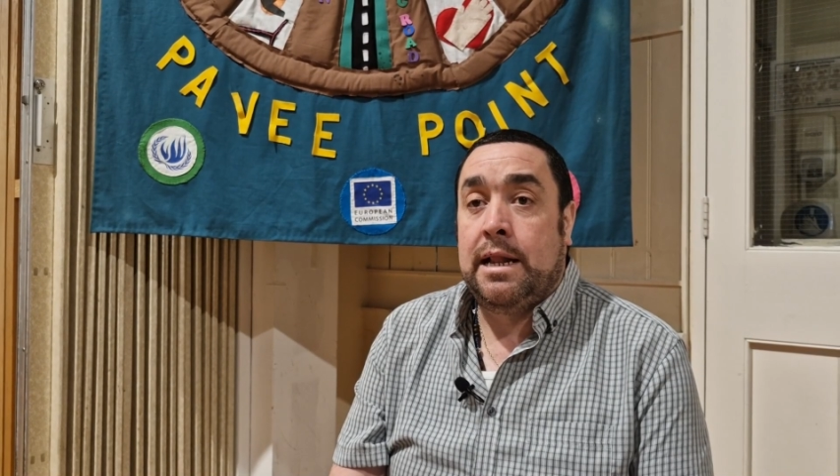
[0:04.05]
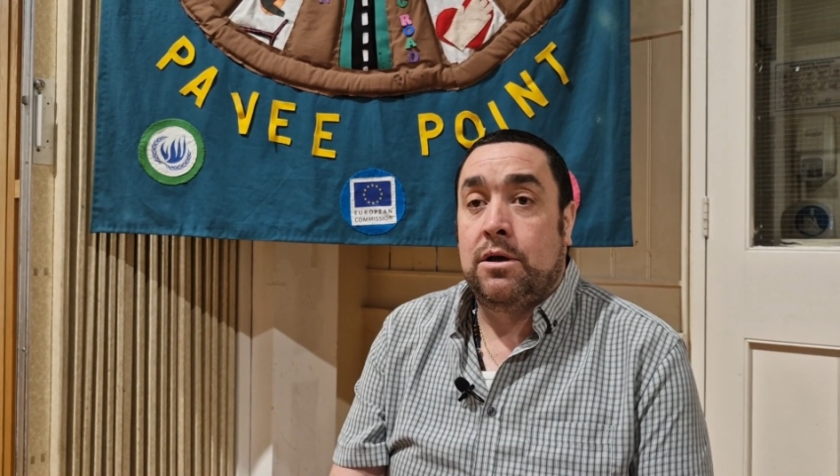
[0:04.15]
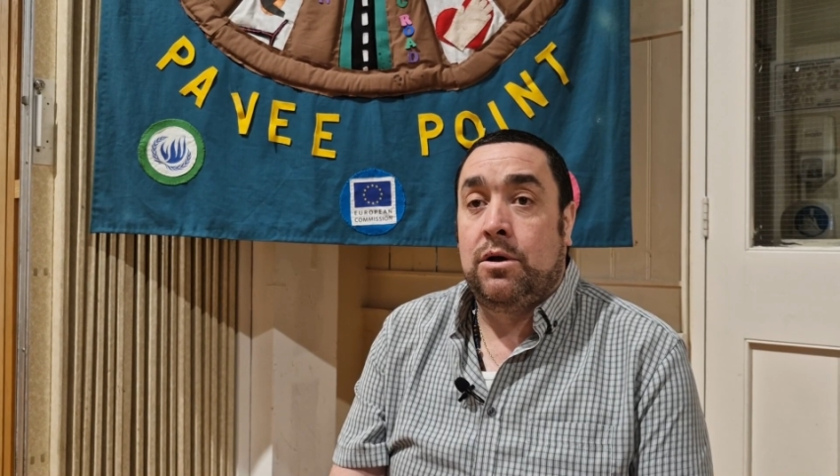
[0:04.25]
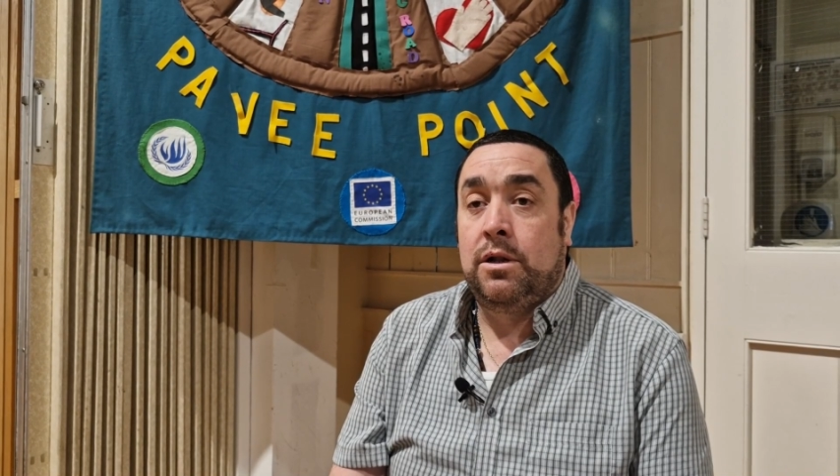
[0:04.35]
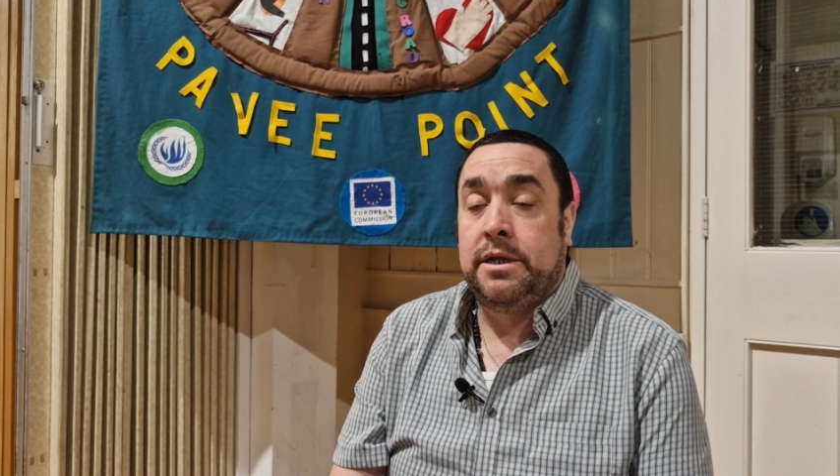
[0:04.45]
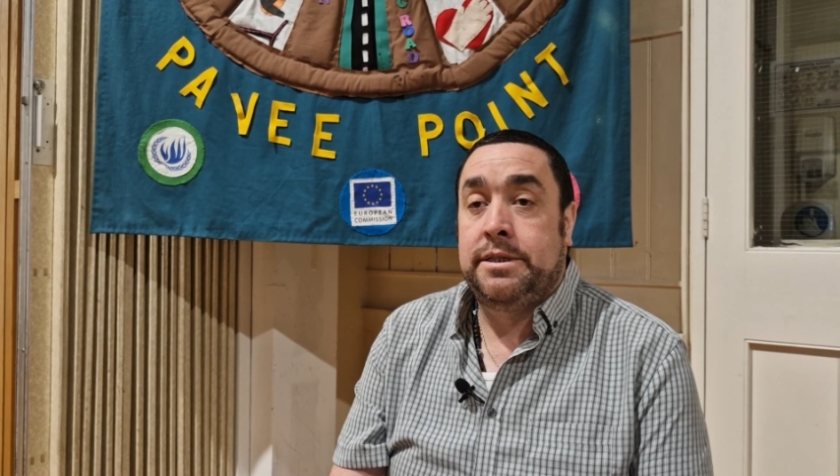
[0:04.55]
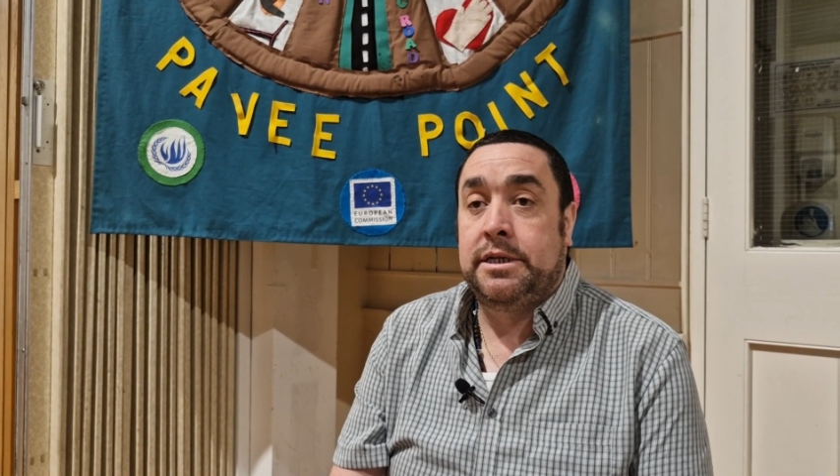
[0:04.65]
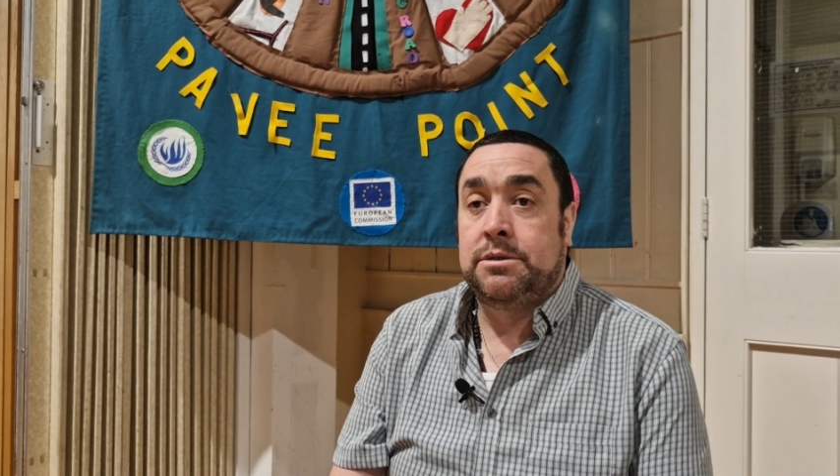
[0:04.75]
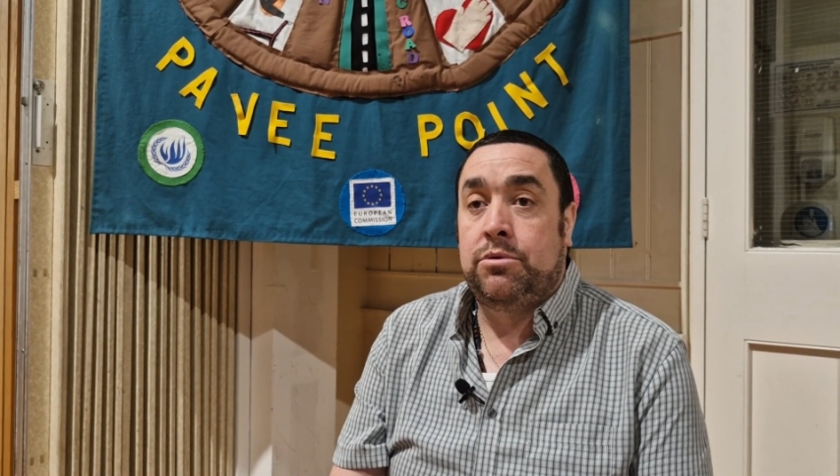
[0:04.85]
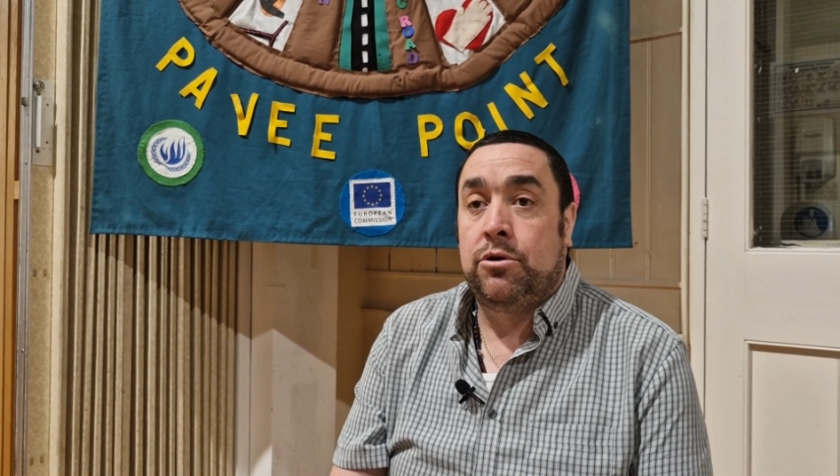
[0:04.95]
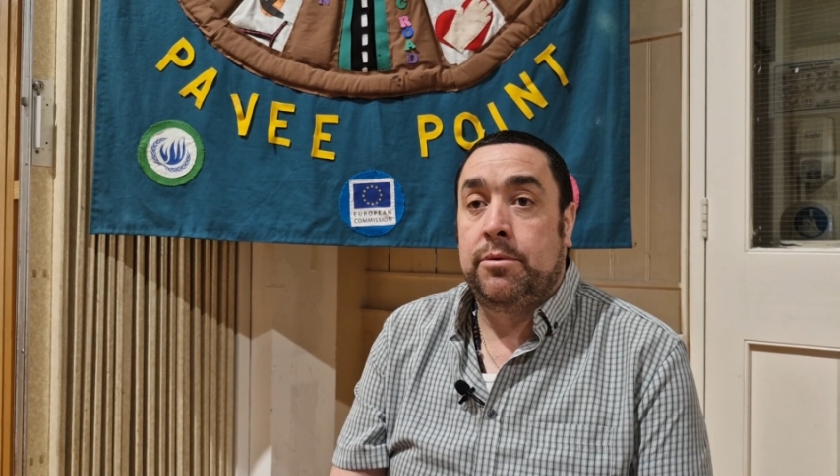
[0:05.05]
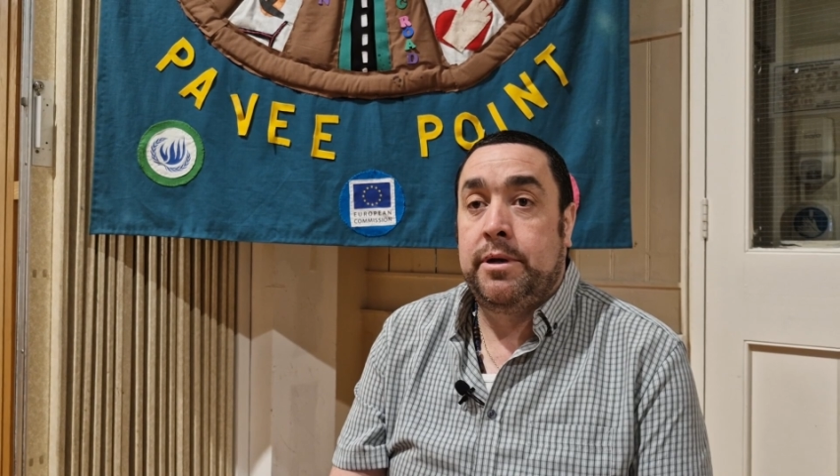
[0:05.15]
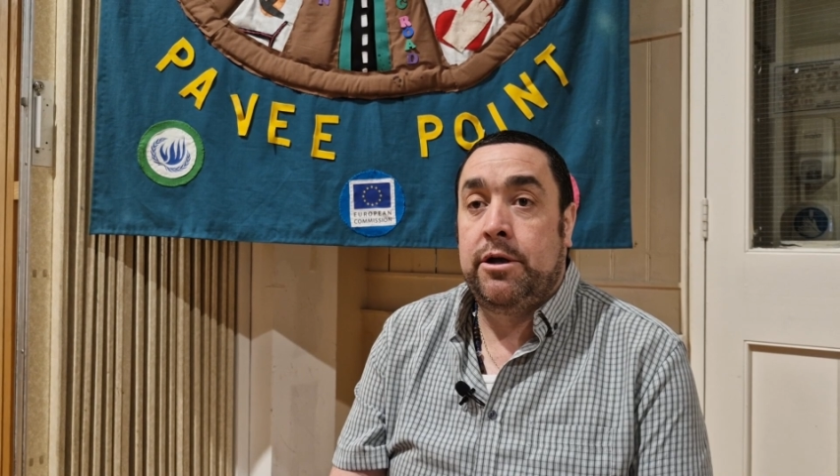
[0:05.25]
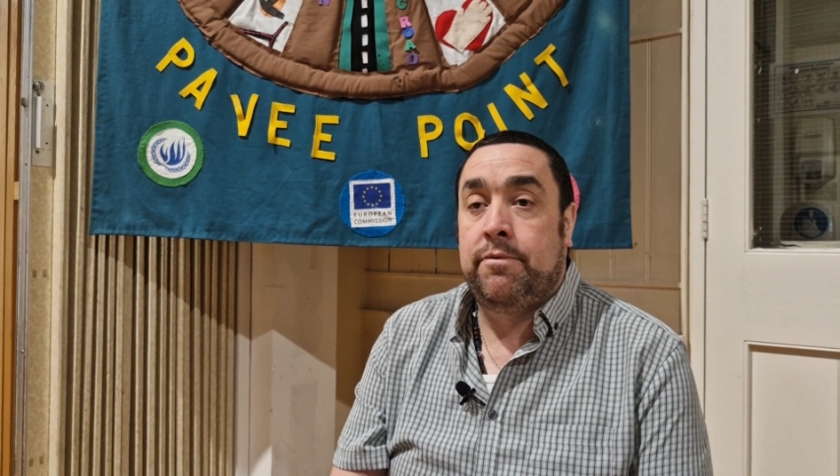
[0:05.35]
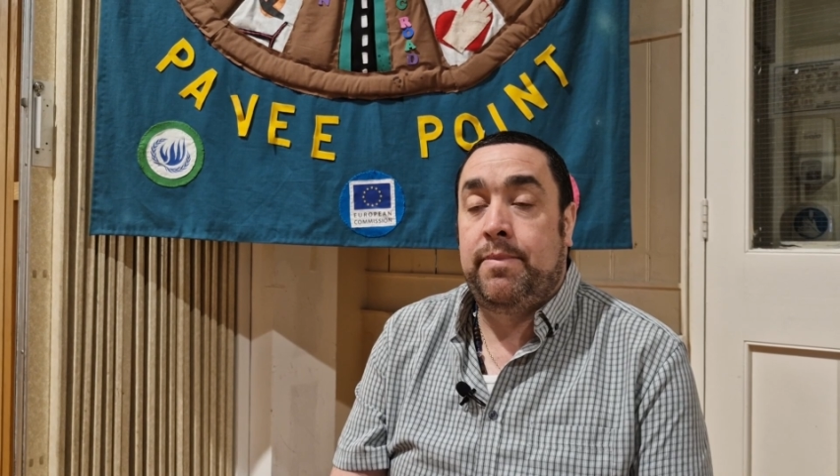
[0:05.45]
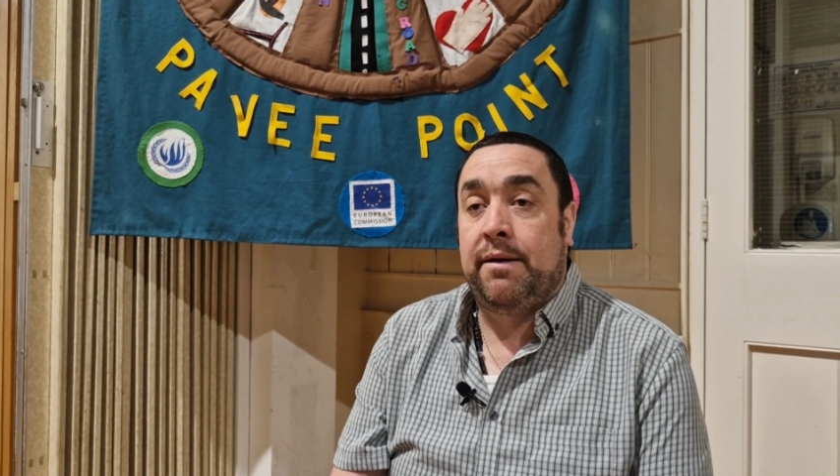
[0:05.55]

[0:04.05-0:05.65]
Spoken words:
Alcohol and Addiction Programme here in